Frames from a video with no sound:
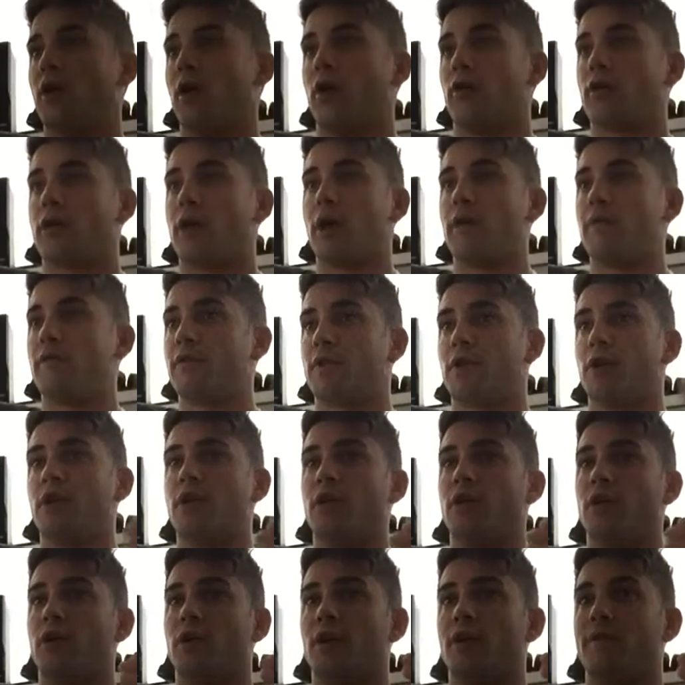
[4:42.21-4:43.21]
okay,
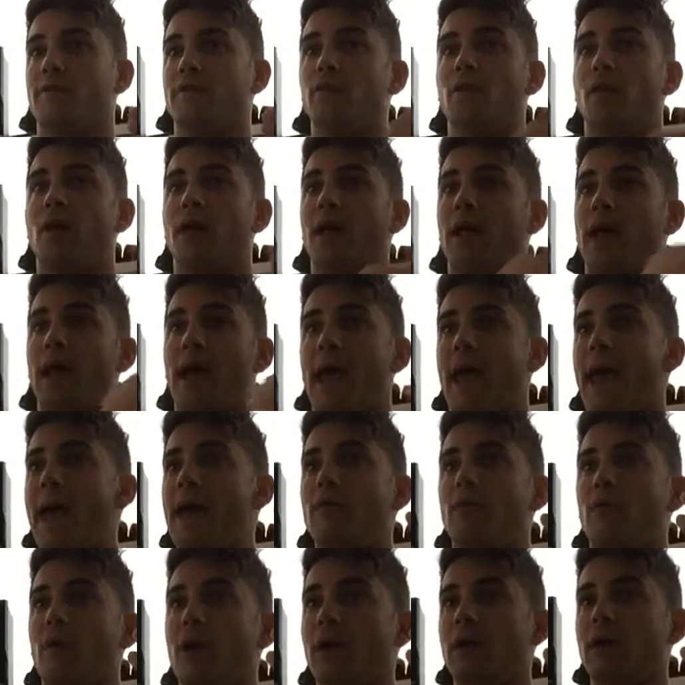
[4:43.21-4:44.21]
if you want to
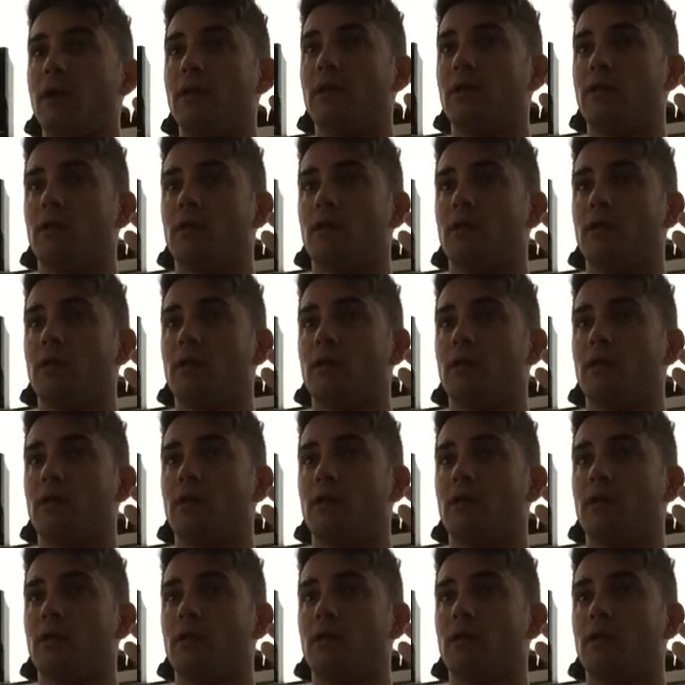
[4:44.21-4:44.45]
add weight,